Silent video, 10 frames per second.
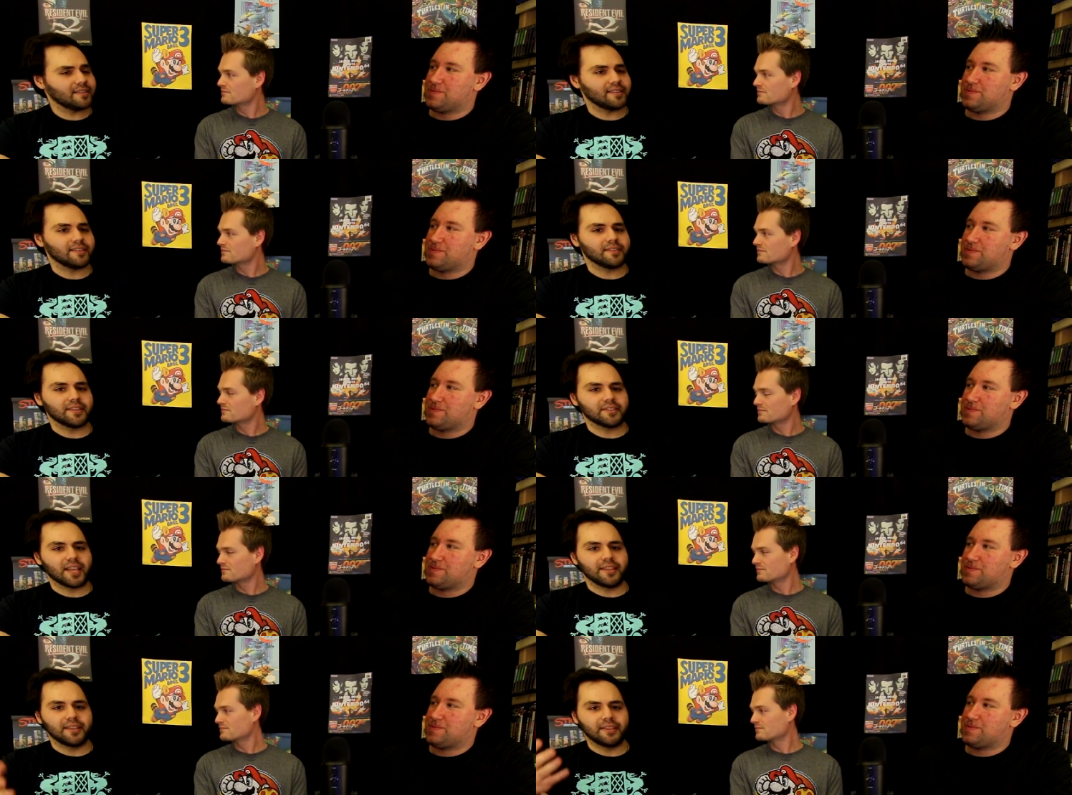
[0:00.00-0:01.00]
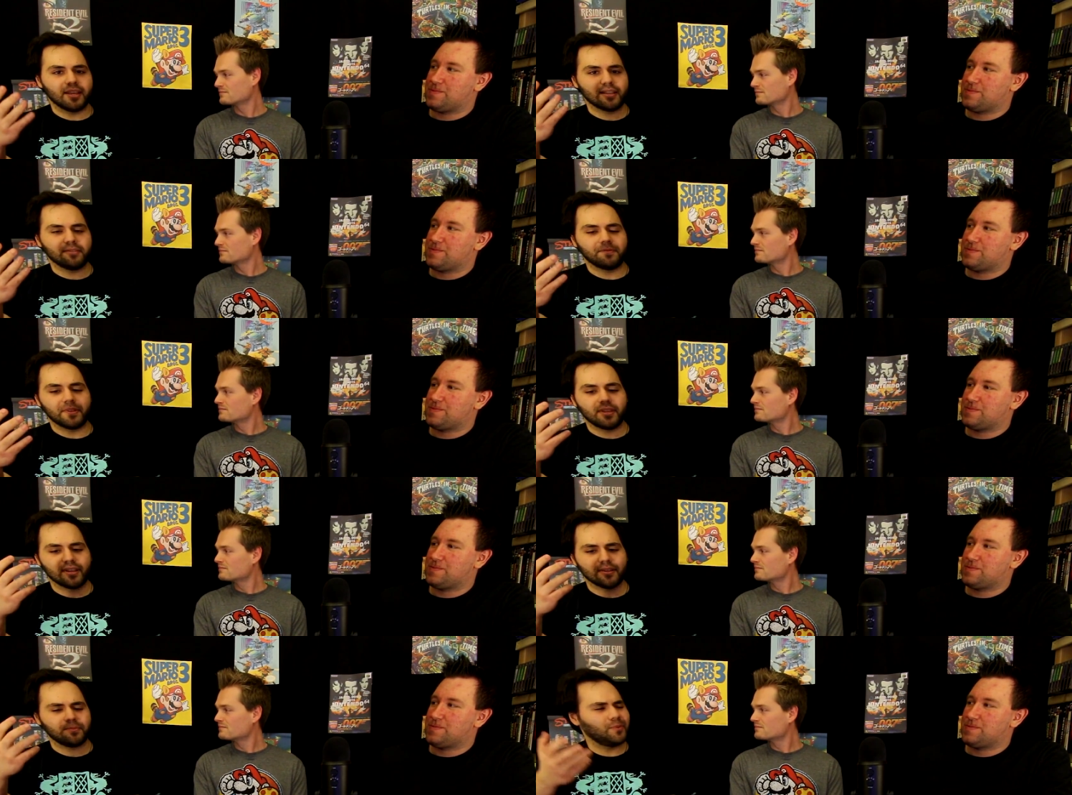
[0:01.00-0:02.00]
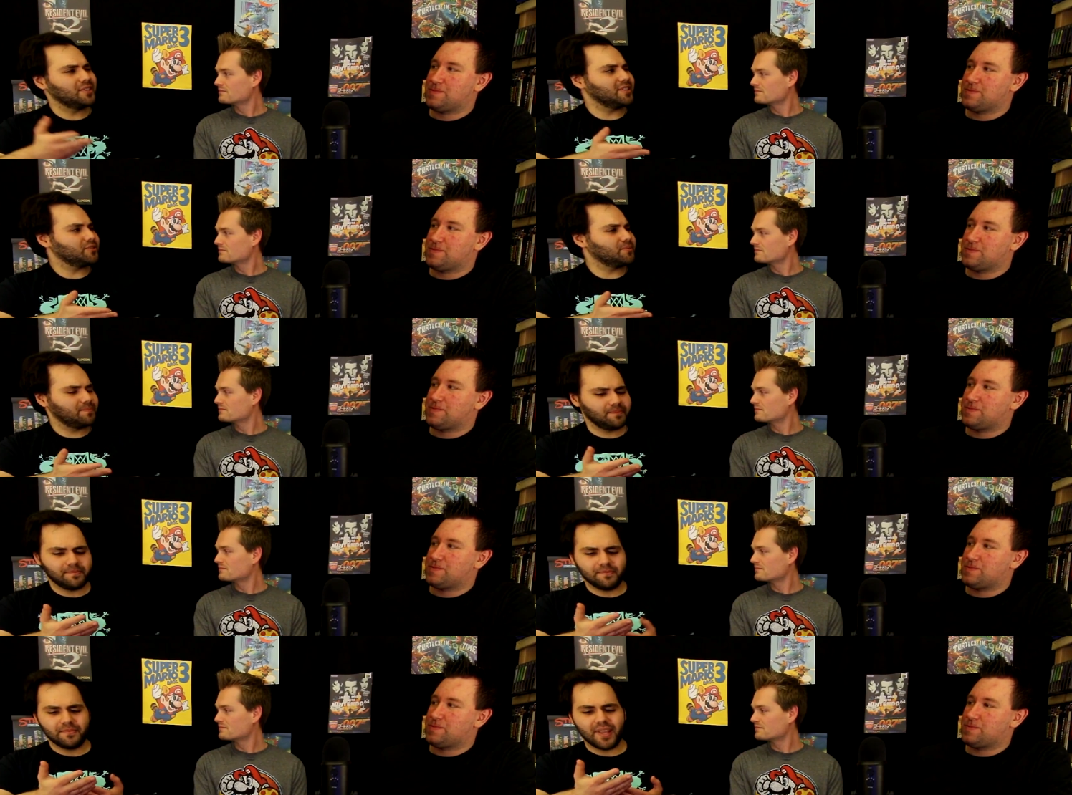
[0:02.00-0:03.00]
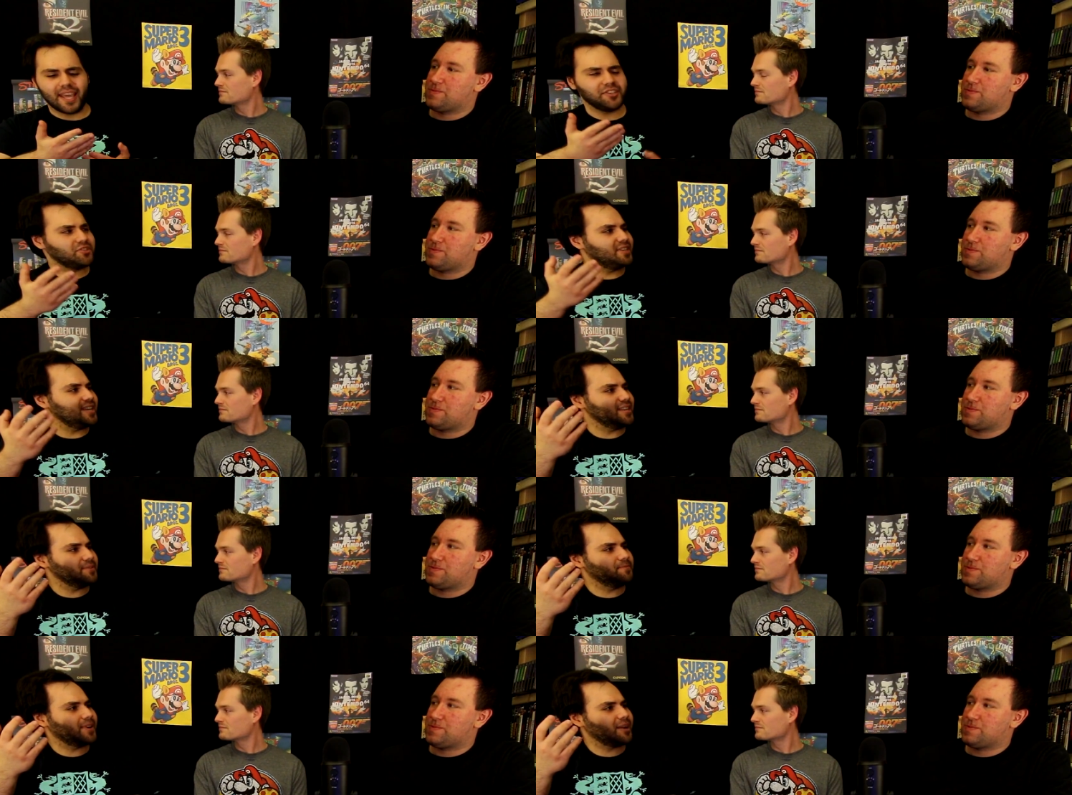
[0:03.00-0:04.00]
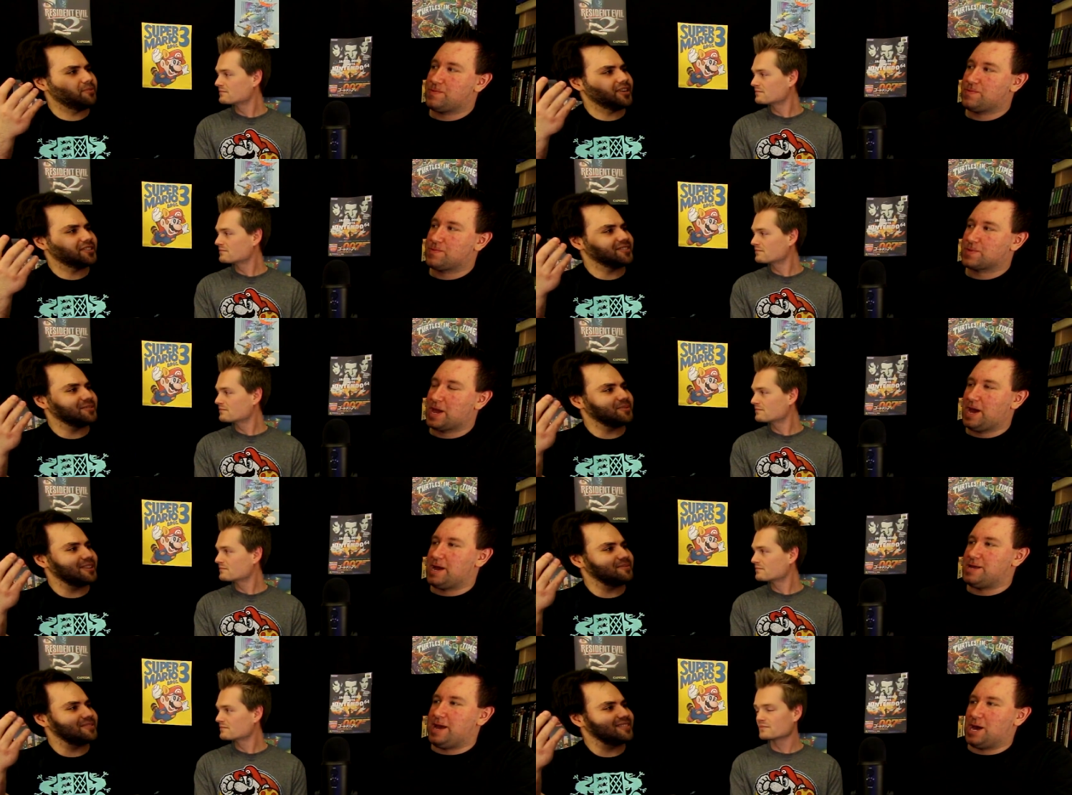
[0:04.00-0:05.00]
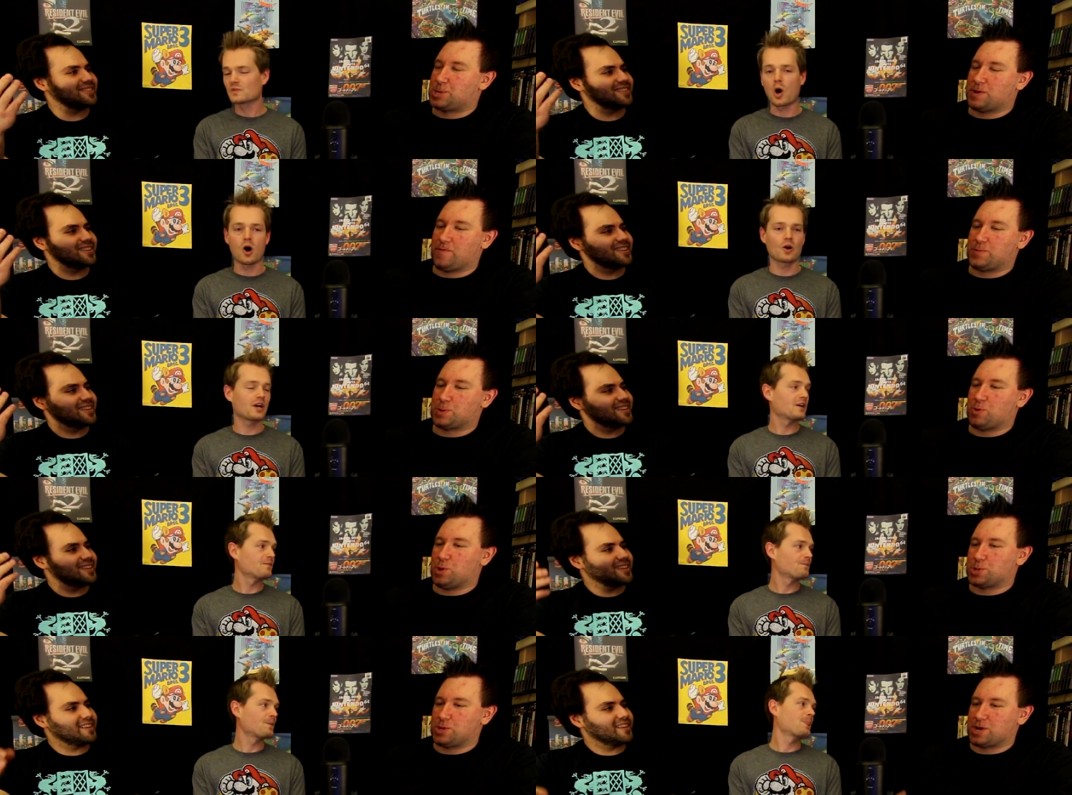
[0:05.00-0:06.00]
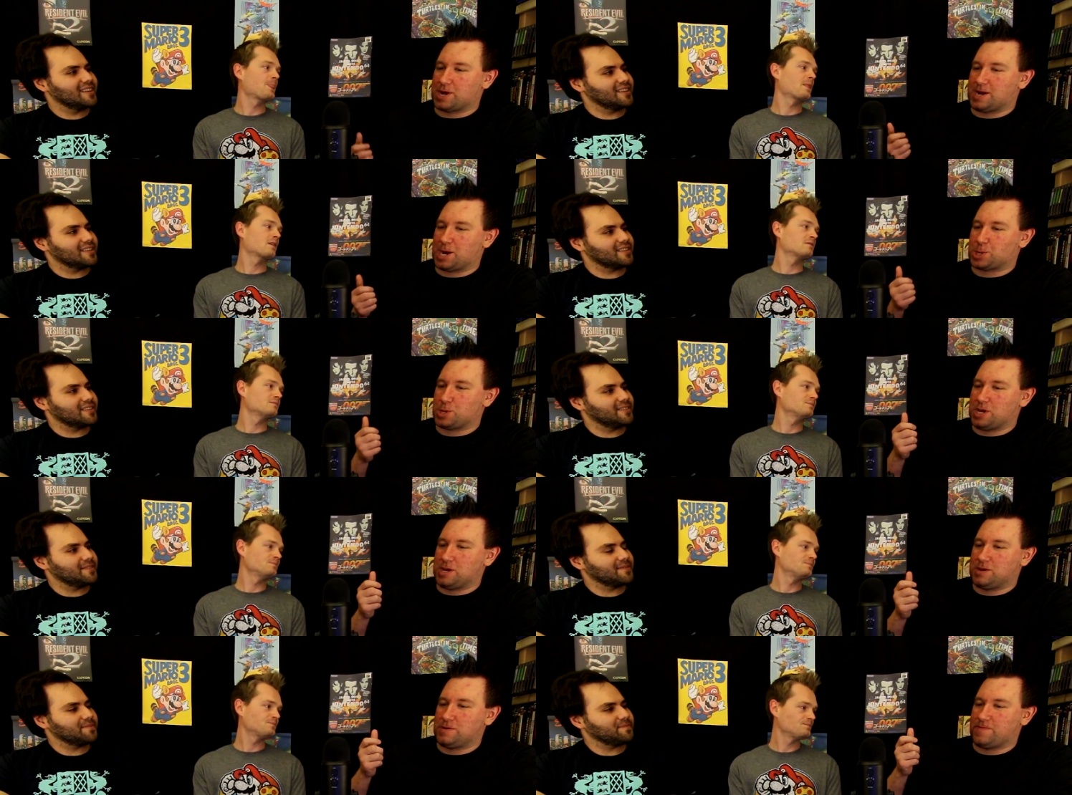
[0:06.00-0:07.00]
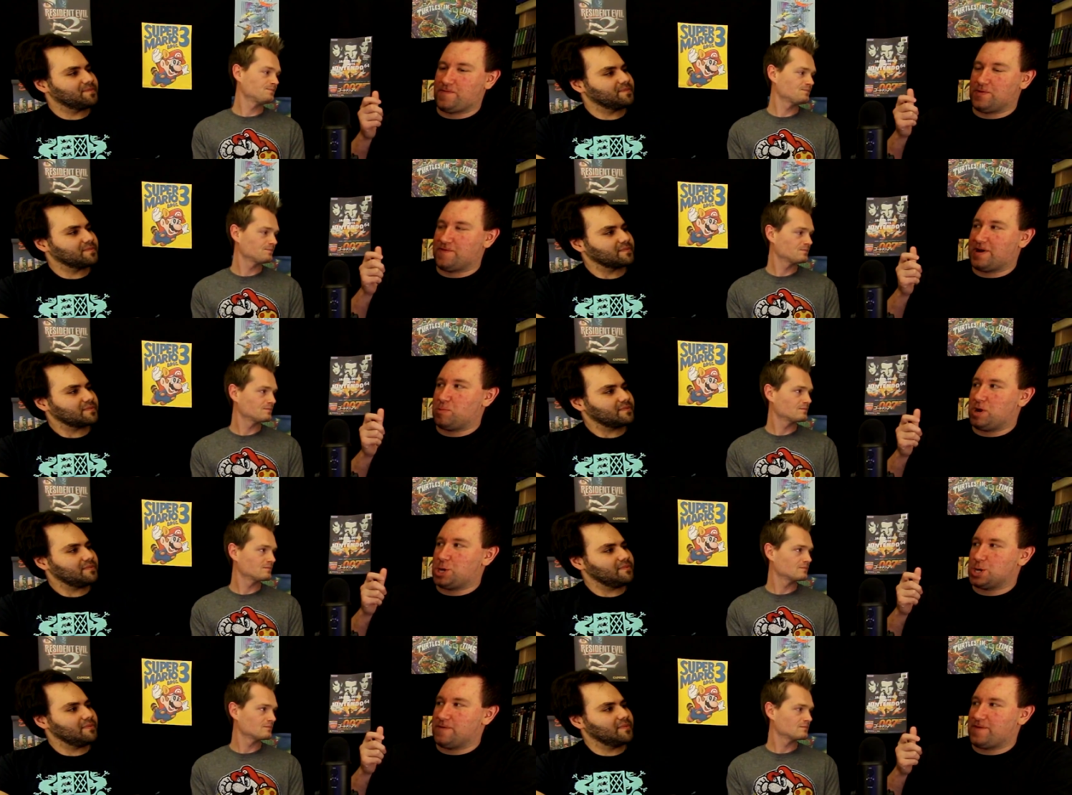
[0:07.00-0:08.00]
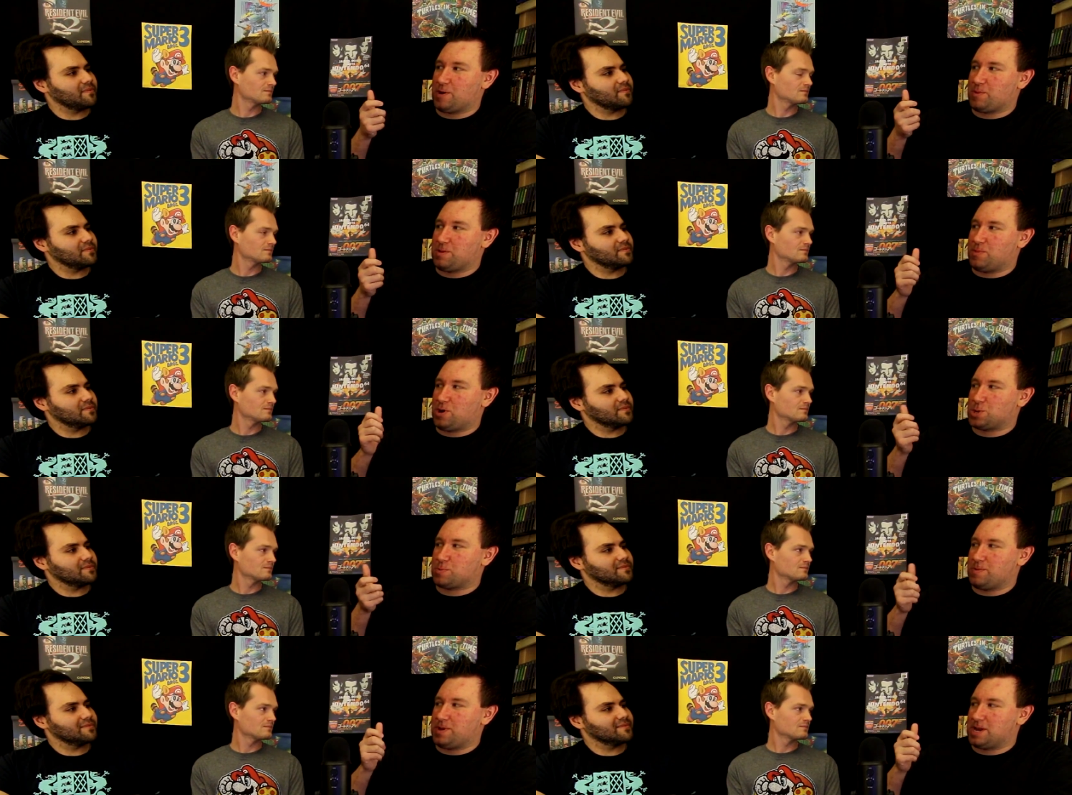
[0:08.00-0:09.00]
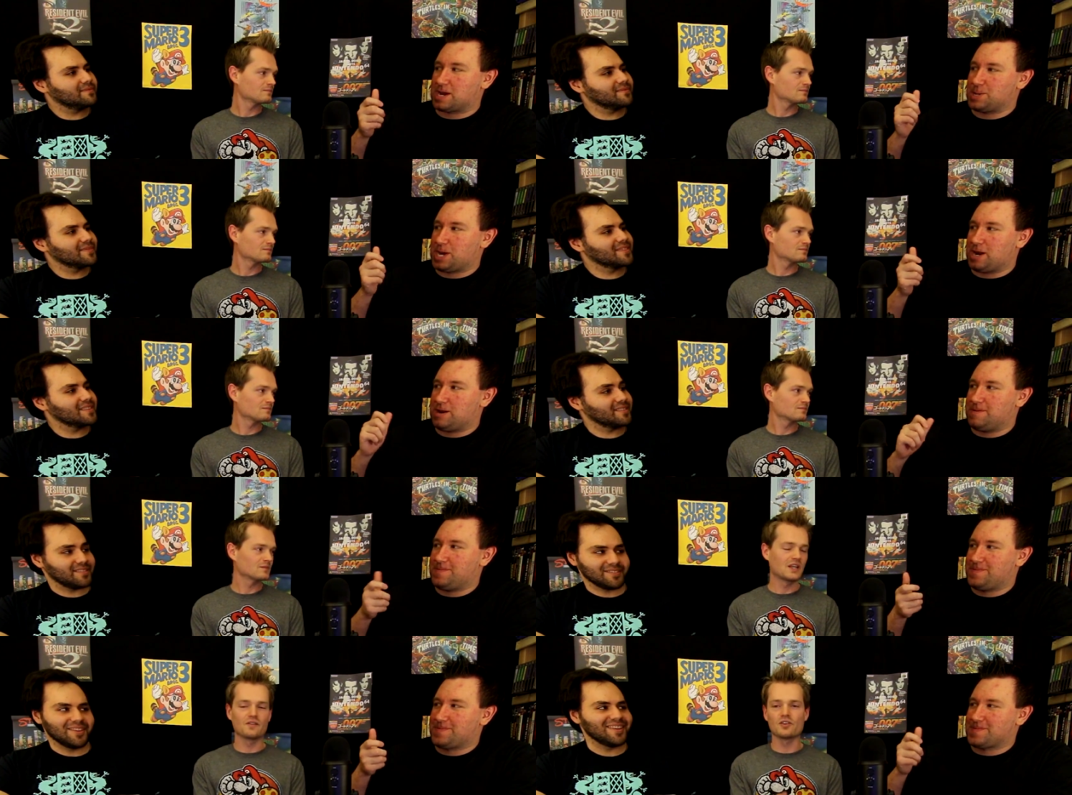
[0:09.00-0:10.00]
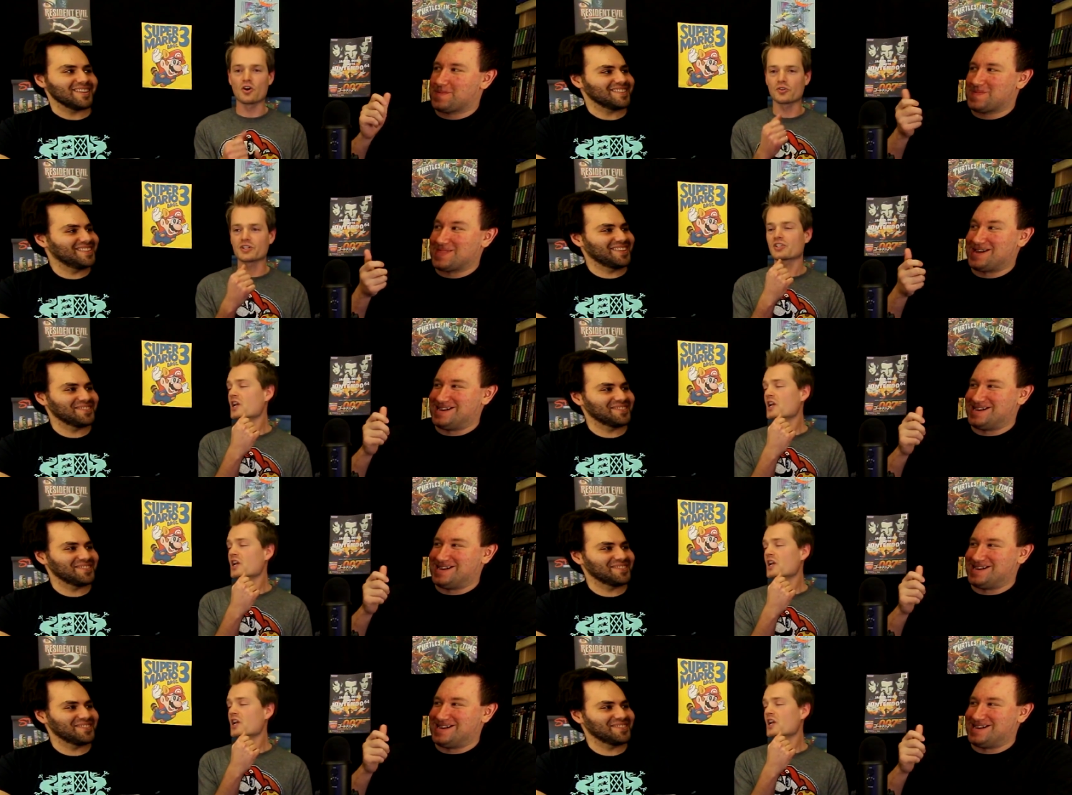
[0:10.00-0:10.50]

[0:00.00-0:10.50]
Speaker 1: And the what is it? HD vibration or whatever?
Speaker 2: Yeah, so supposedly you can actually feel the vibration of how many balls might be in
Speaker 1: a container. Even though